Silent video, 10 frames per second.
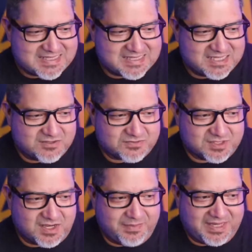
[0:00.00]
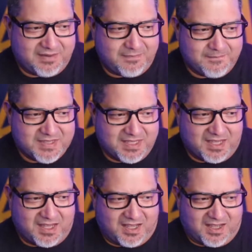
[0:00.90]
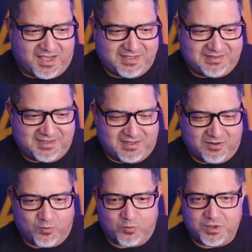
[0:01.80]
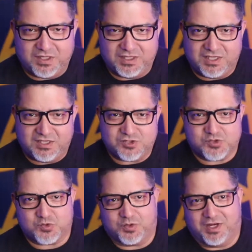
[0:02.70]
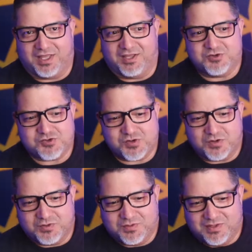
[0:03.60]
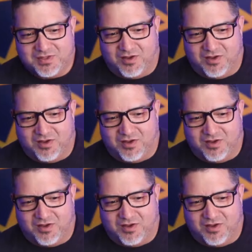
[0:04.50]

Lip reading: Thanks for coming in. I did a really short intro.